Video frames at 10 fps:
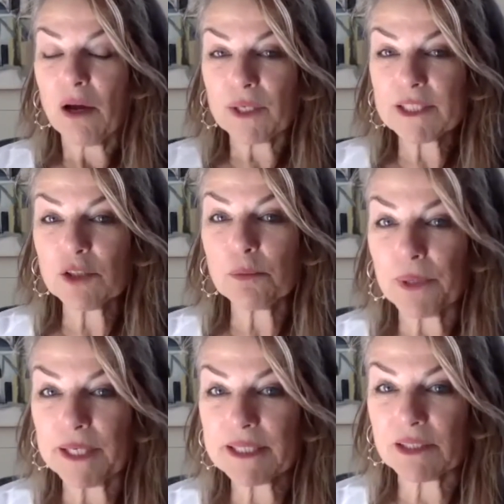What's your
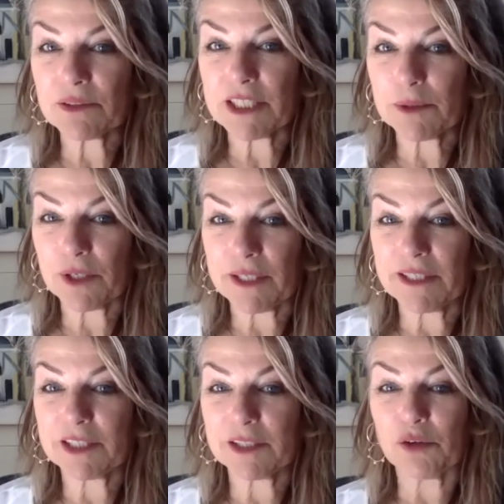place in
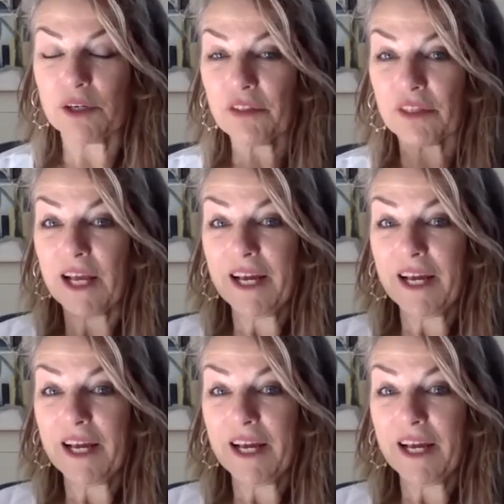this earth?